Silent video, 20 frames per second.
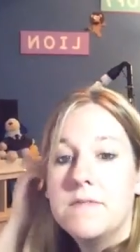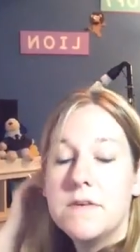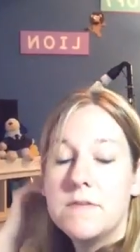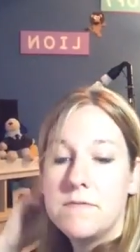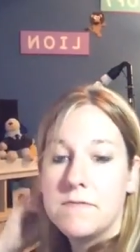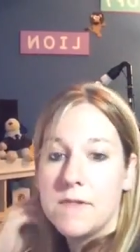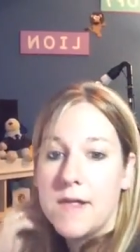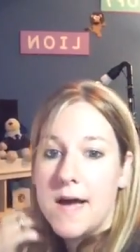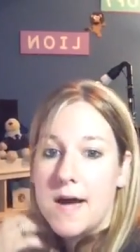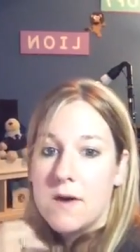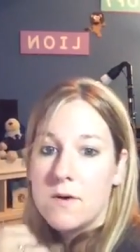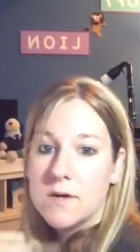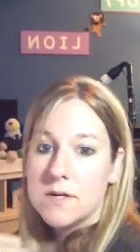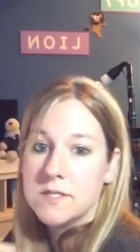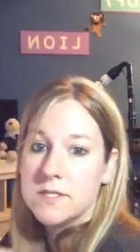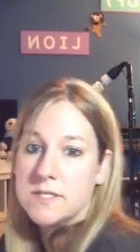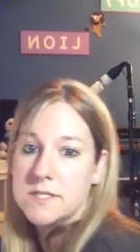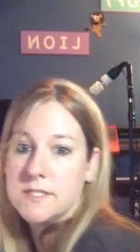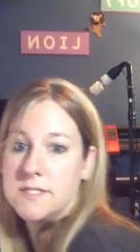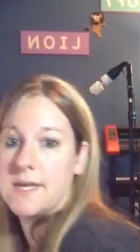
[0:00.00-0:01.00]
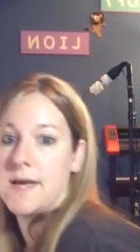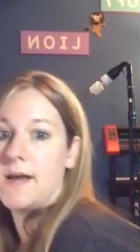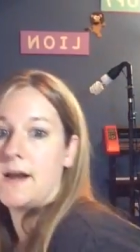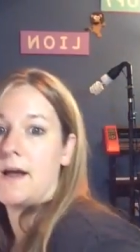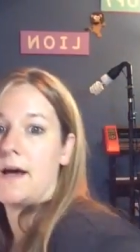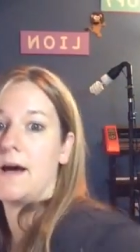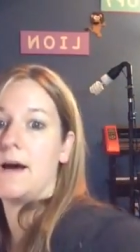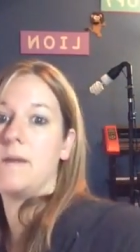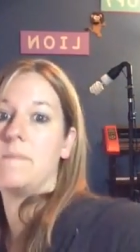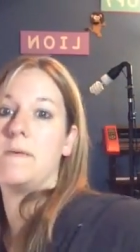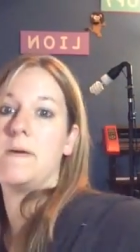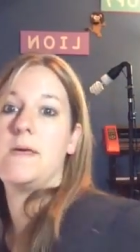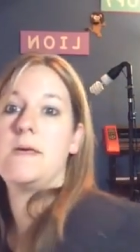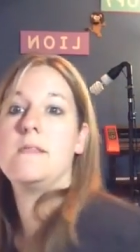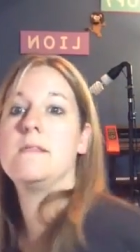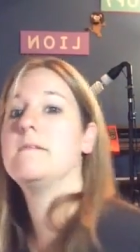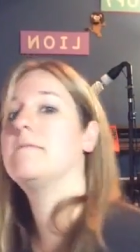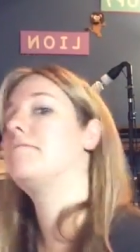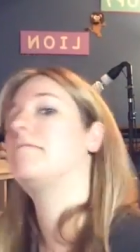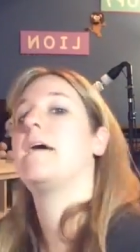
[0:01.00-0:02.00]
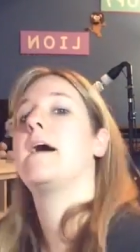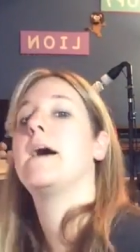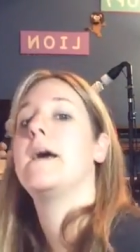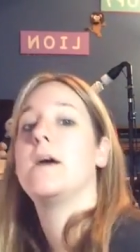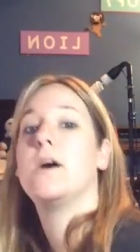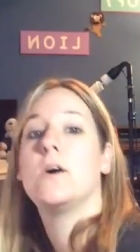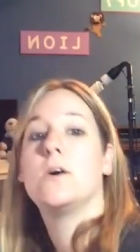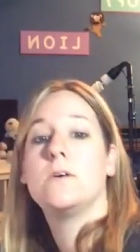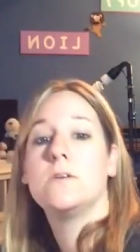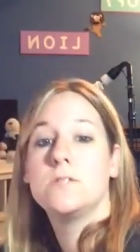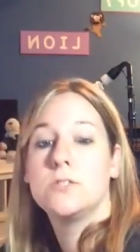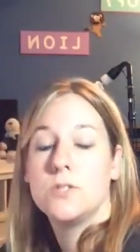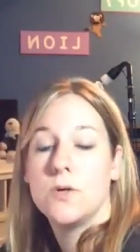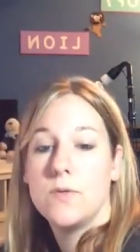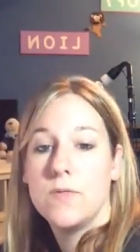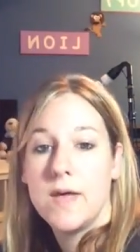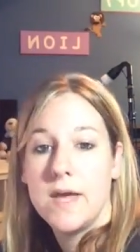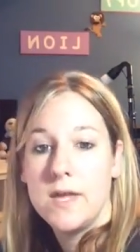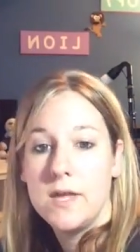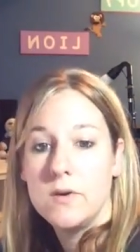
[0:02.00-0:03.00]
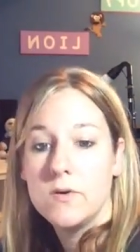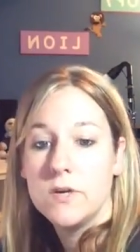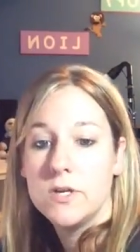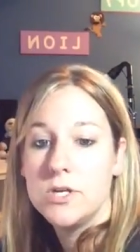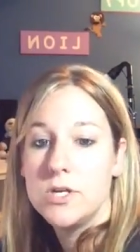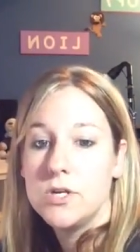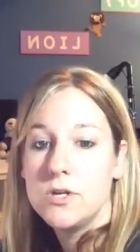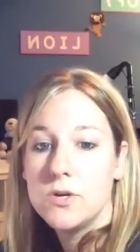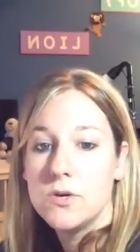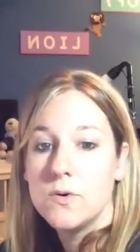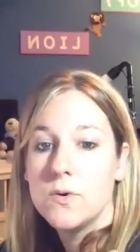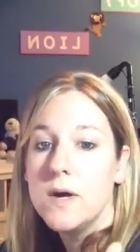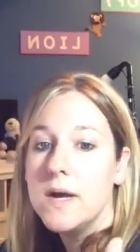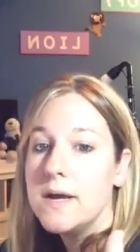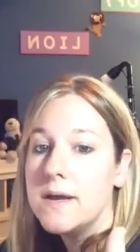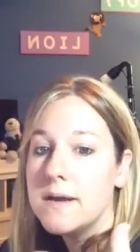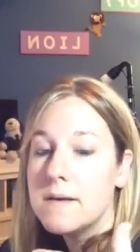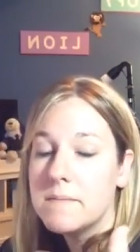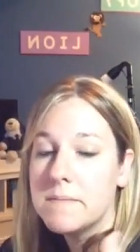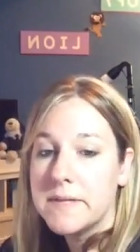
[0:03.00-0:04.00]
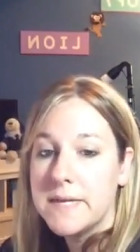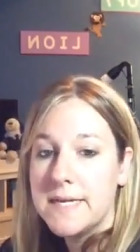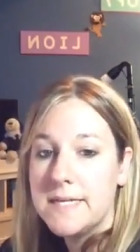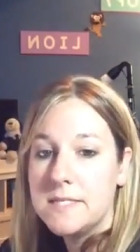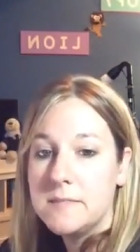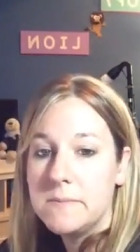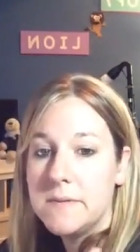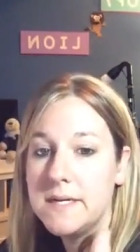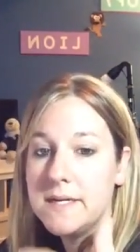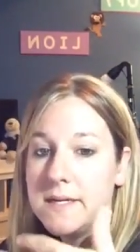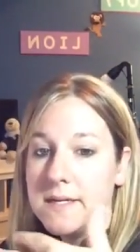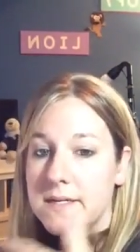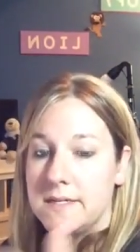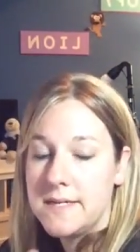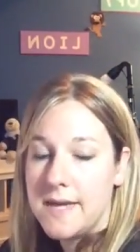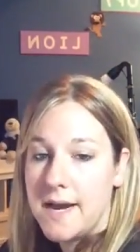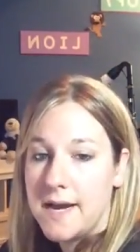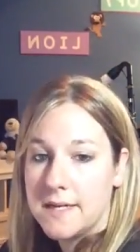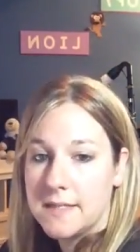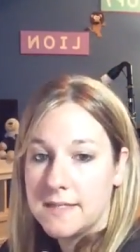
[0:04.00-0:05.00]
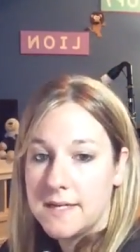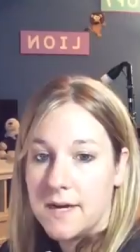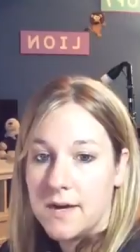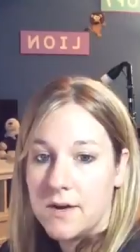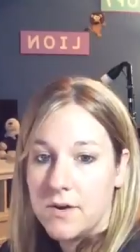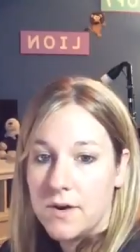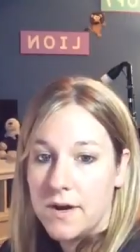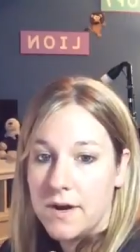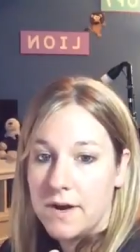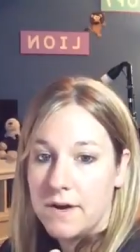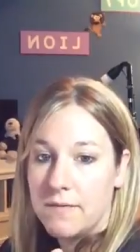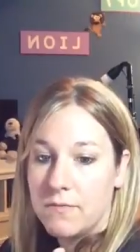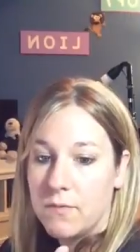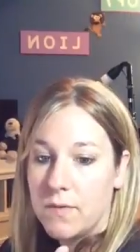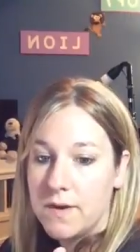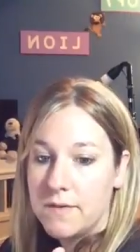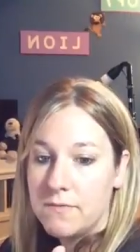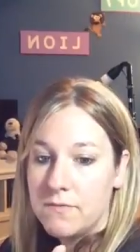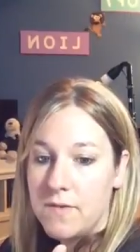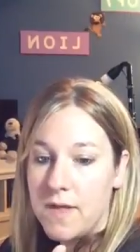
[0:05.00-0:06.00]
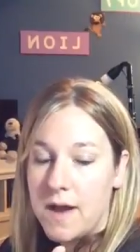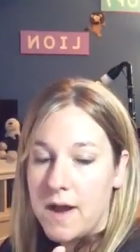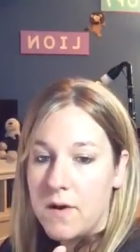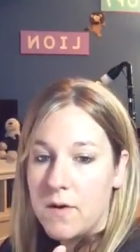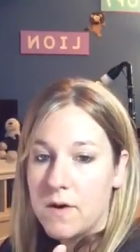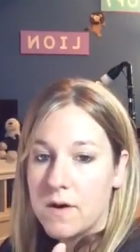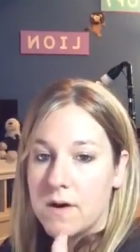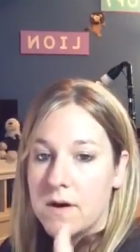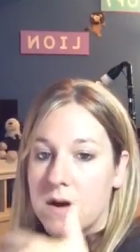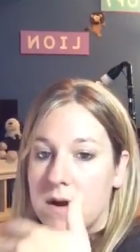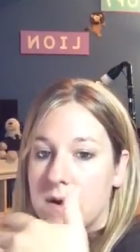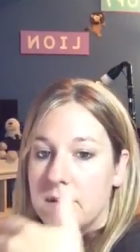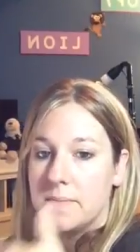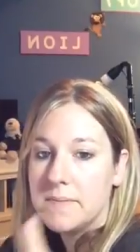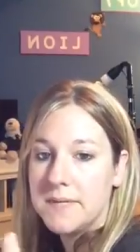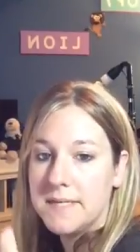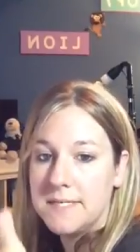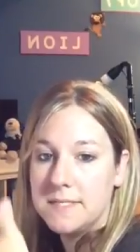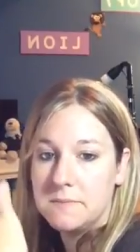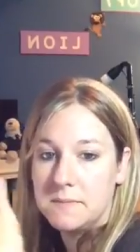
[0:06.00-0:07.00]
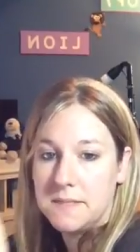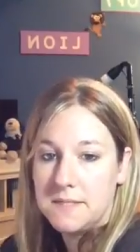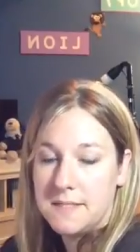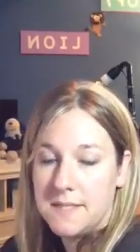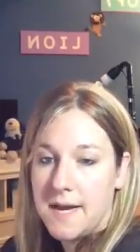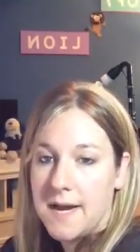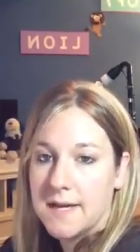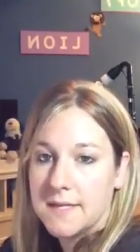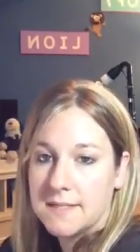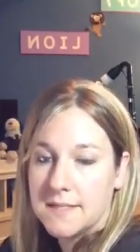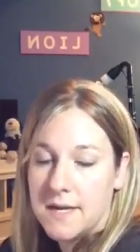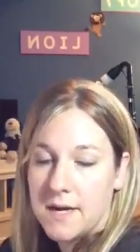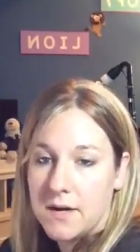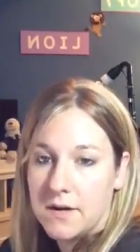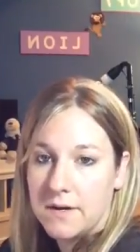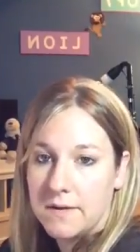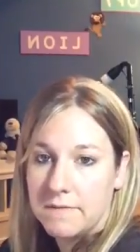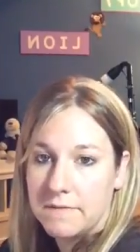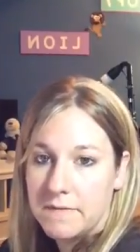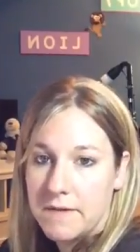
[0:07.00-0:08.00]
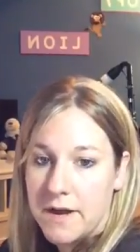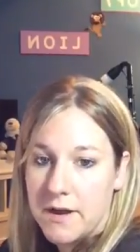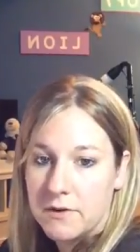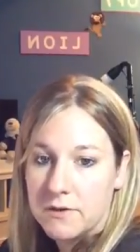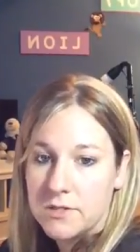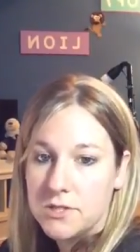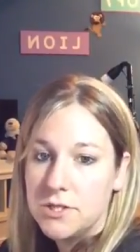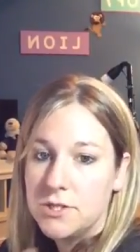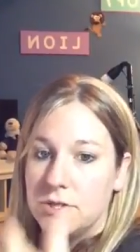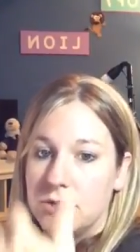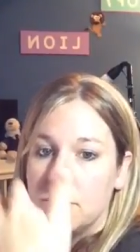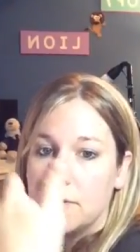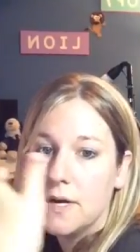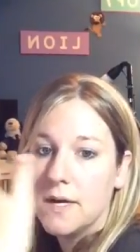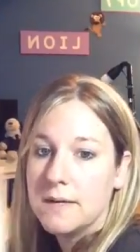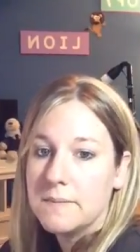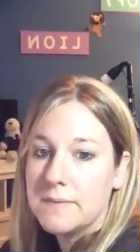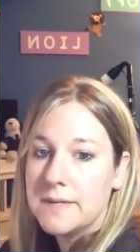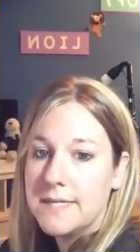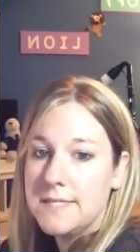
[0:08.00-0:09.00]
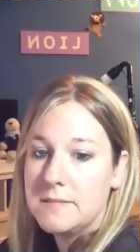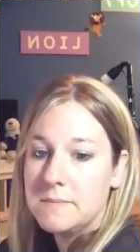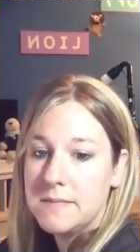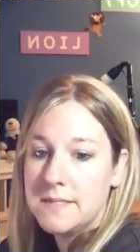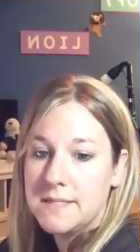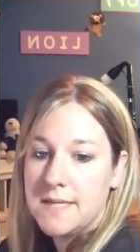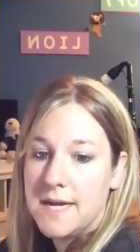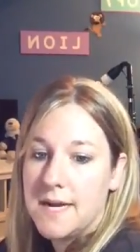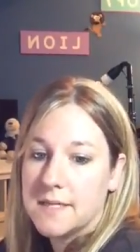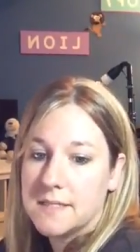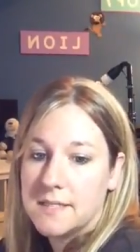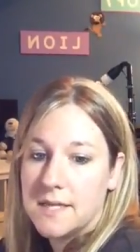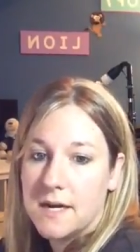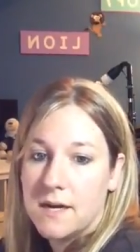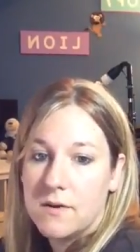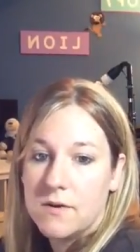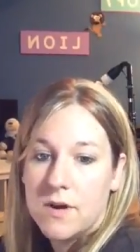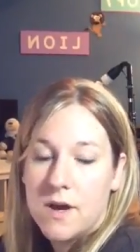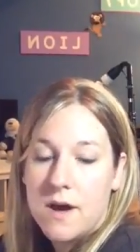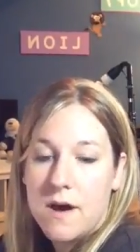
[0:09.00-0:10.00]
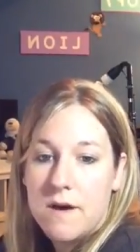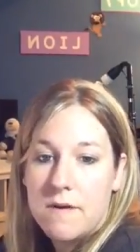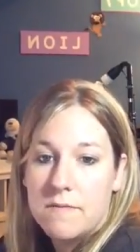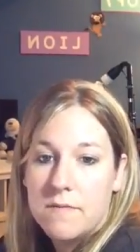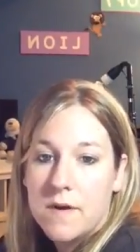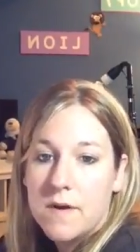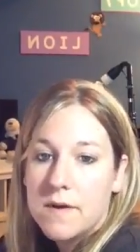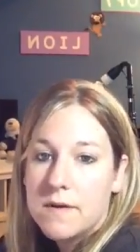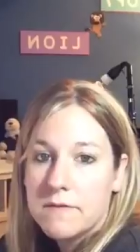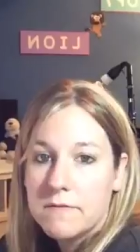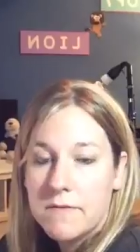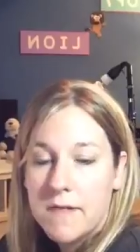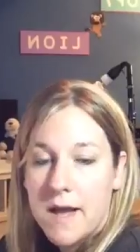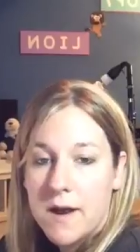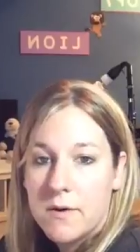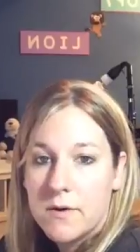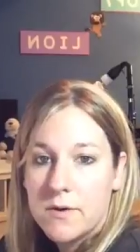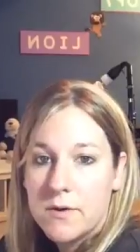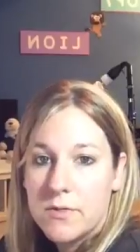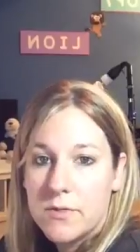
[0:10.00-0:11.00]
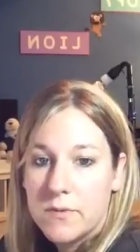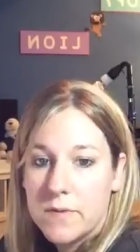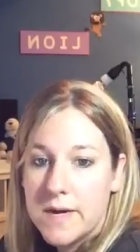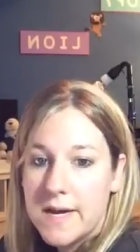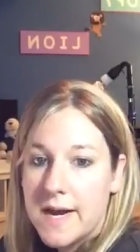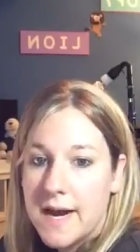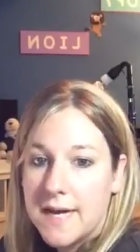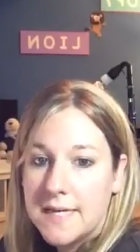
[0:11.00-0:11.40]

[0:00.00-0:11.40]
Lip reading: the flowers set up in the file so that you can do placement, tack down of one flower, placement, tack down of flower 2, placement, tack down of flower 3.